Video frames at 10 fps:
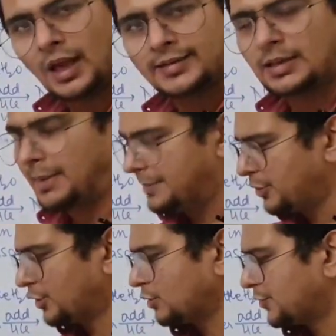it's a
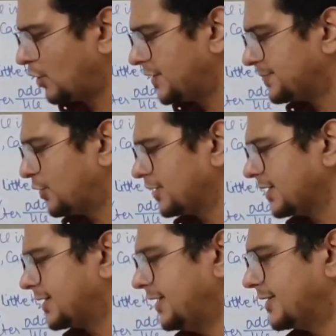byproduct of Solvay's
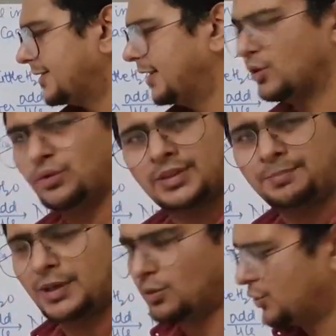process CaCl2
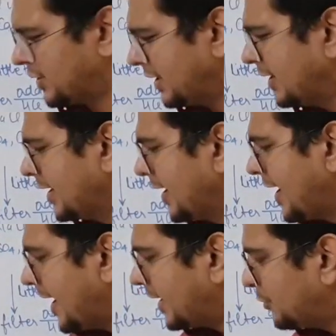simple question
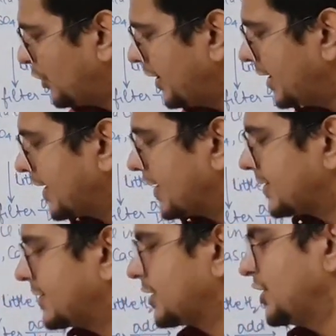and ammonia gas
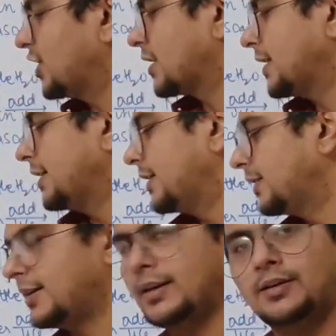is regenerated in
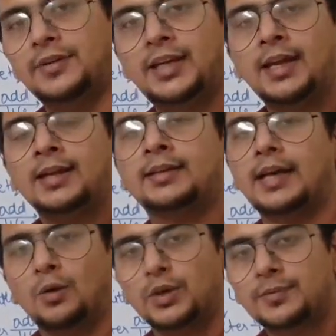the recovery
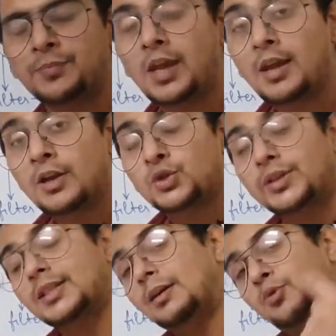tower so
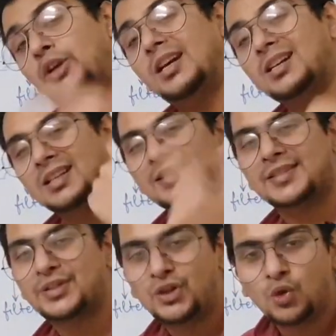is the ammonia
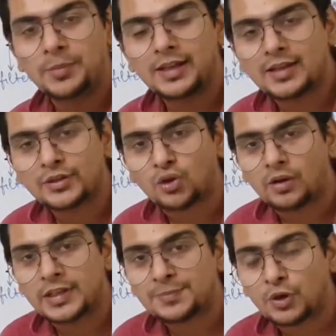consumed in the
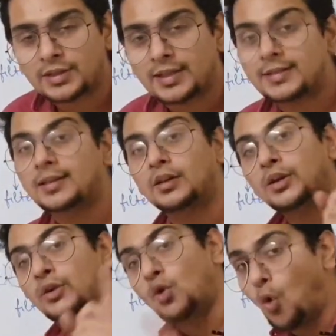Solvay's process
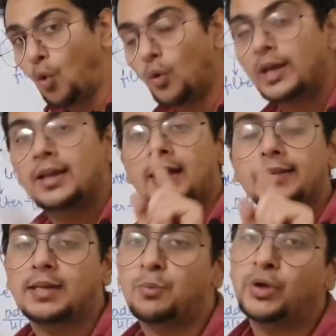no
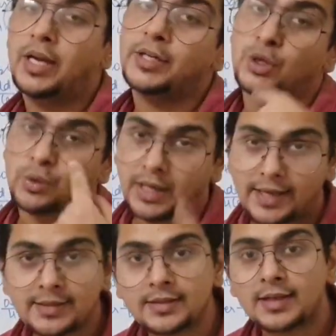is ammonia
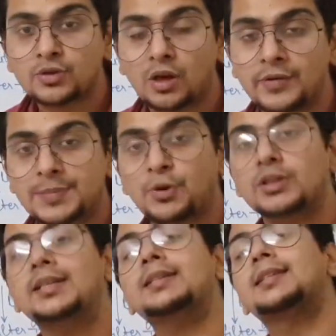utilized in the Solvay's
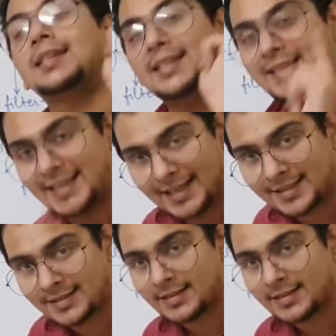process yes